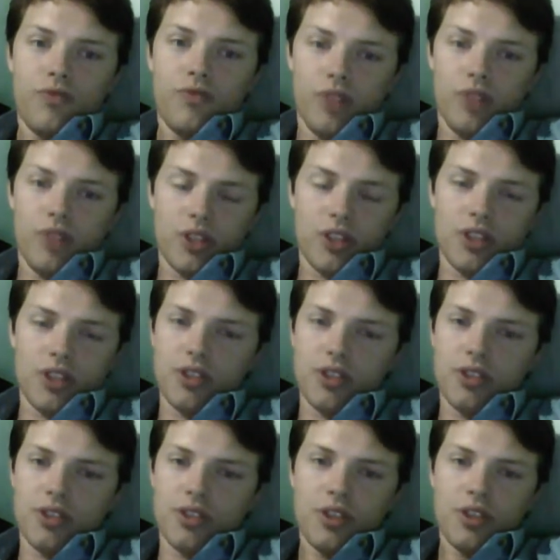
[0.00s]
versus
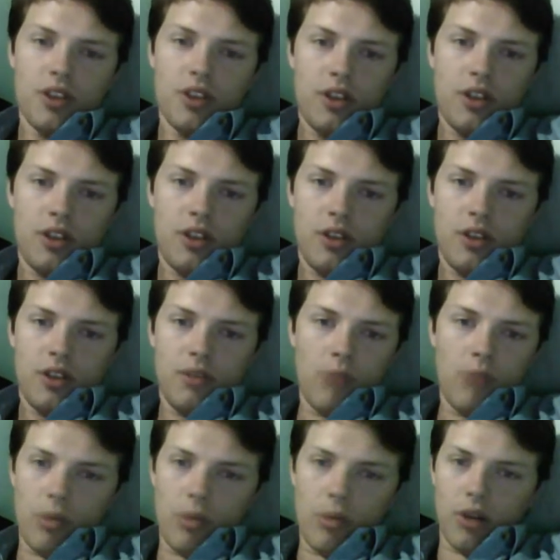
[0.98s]

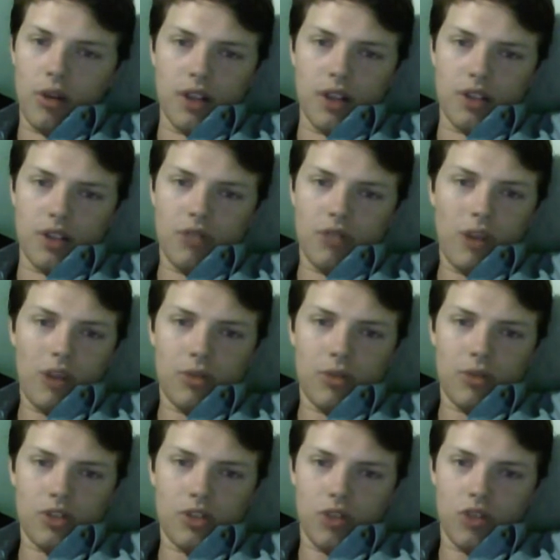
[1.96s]
memorizing grammar
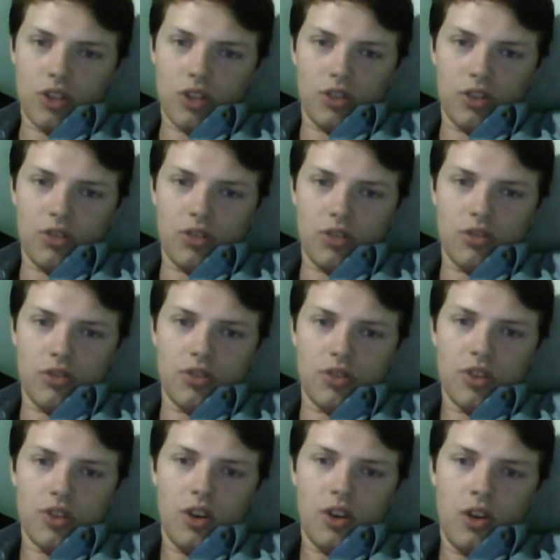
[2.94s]
structures
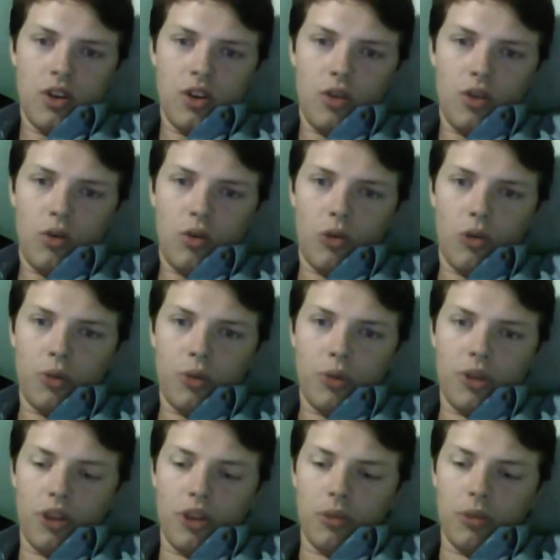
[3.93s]
or
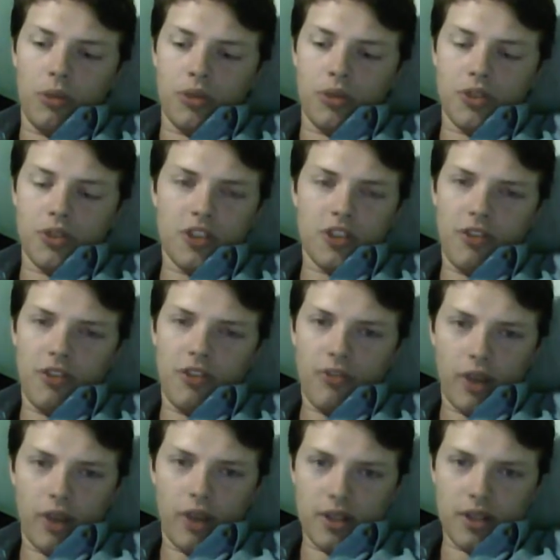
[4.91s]
being able to say
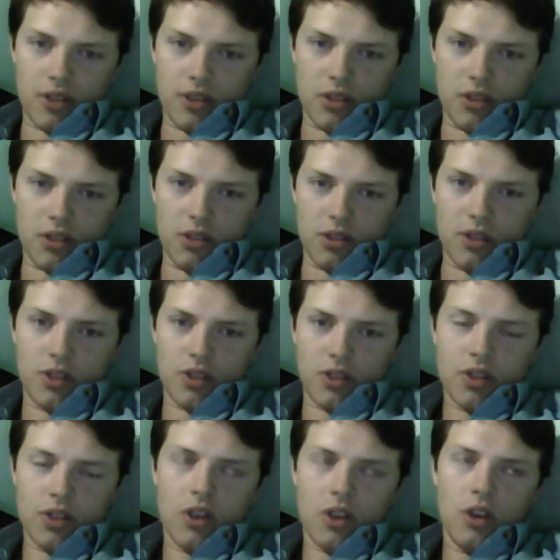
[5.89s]
phrases
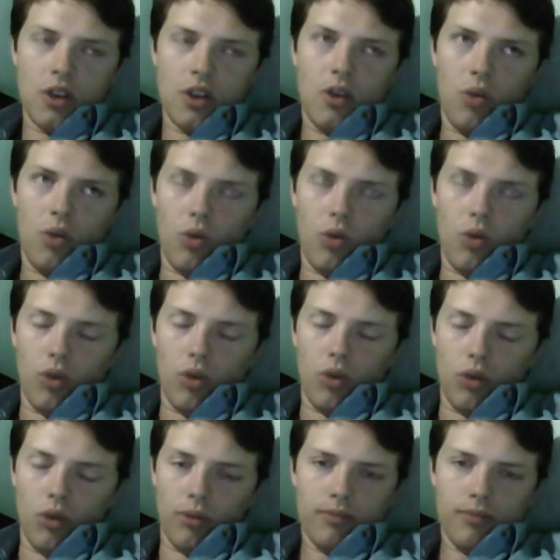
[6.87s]

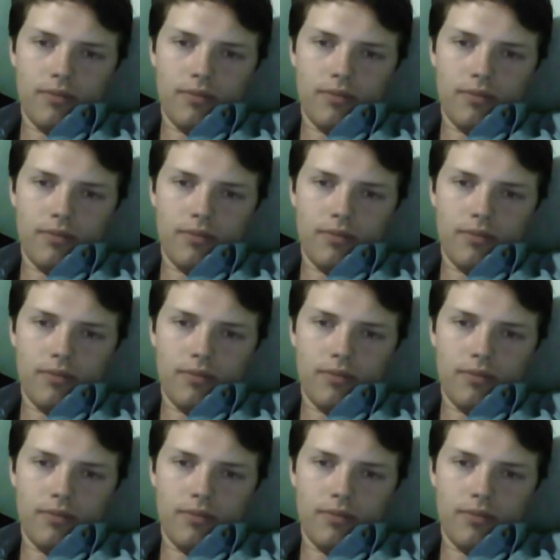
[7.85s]
or